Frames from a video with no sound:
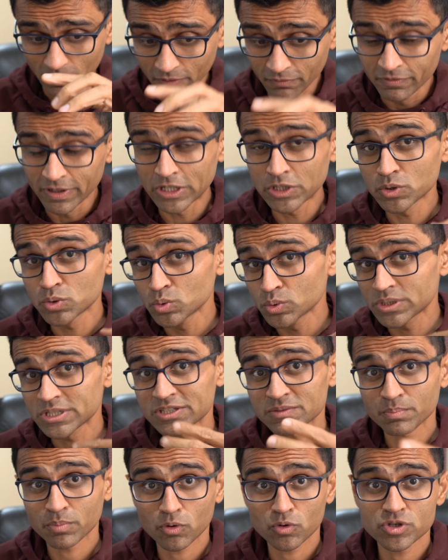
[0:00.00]
When you do
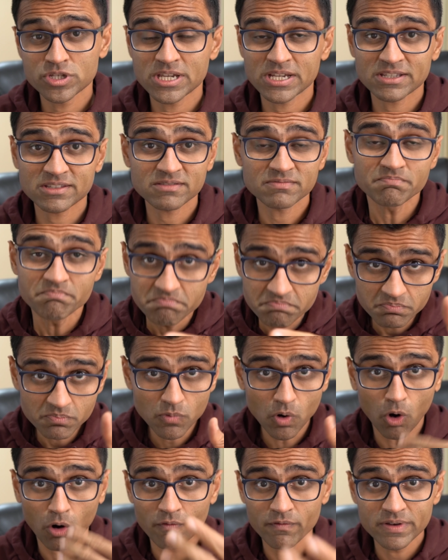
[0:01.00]
these projects,
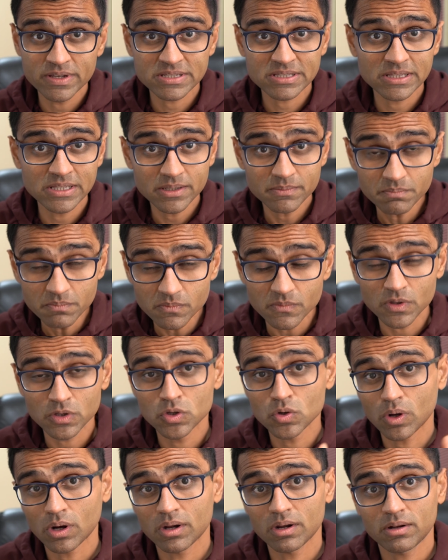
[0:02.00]
obviously
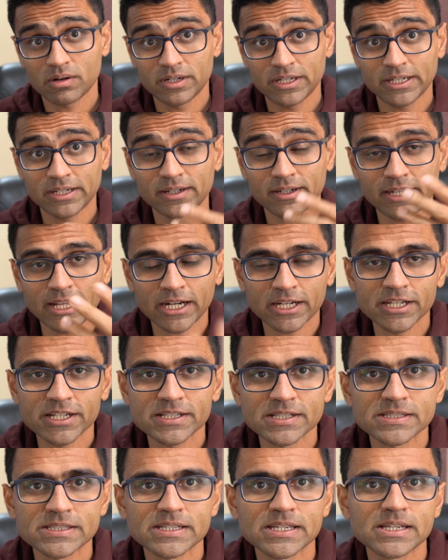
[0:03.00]
you are learning
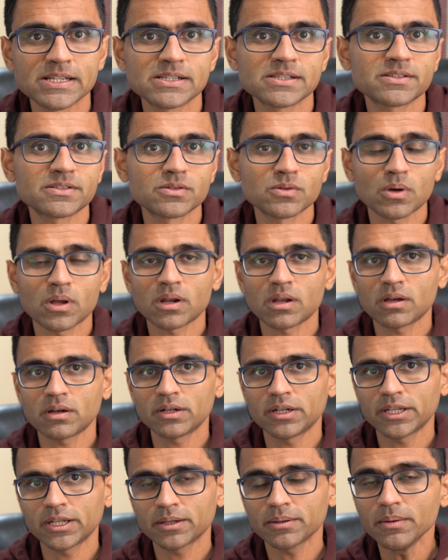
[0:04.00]
technical skills, you are
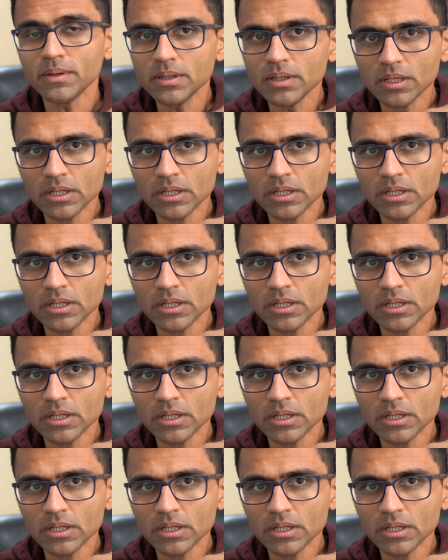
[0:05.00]
learning